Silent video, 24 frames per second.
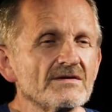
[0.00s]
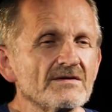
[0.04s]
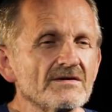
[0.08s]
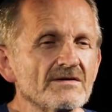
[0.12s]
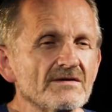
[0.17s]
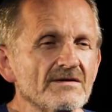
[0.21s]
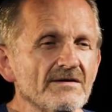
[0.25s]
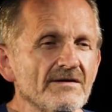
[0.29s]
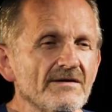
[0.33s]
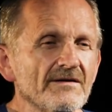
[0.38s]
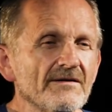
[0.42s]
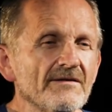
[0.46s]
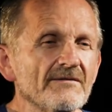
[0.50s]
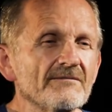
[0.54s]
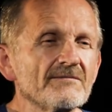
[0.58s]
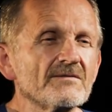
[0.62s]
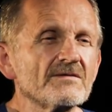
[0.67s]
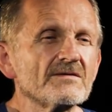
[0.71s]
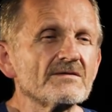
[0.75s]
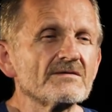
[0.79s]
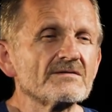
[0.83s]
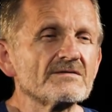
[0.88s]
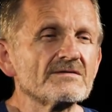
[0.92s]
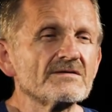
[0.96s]

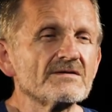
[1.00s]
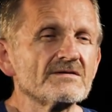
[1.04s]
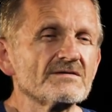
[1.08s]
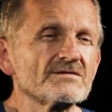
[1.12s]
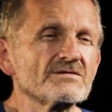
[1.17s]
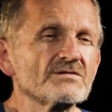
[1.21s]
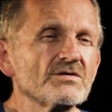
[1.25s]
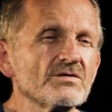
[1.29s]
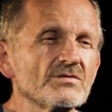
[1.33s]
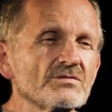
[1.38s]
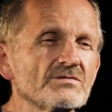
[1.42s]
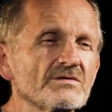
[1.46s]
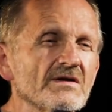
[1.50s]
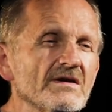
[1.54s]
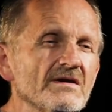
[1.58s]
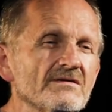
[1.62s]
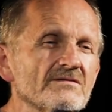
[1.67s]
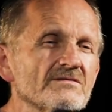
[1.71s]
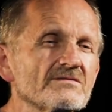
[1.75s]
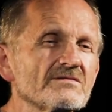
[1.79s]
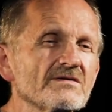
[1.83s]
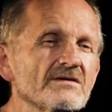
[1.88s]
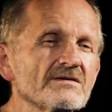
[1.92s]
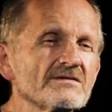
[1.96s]
She showed
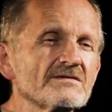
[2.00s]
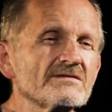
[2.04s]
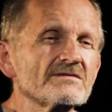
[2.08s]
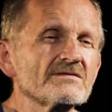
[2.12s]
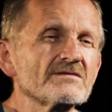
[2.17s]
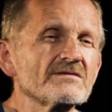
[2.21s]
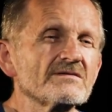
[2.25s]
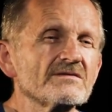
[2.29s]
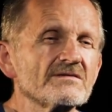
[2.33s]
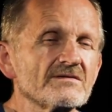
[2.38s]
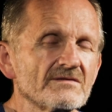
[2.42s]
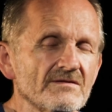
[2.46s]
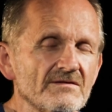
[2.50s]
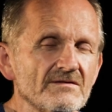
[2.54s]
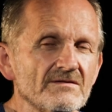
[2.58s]
interest,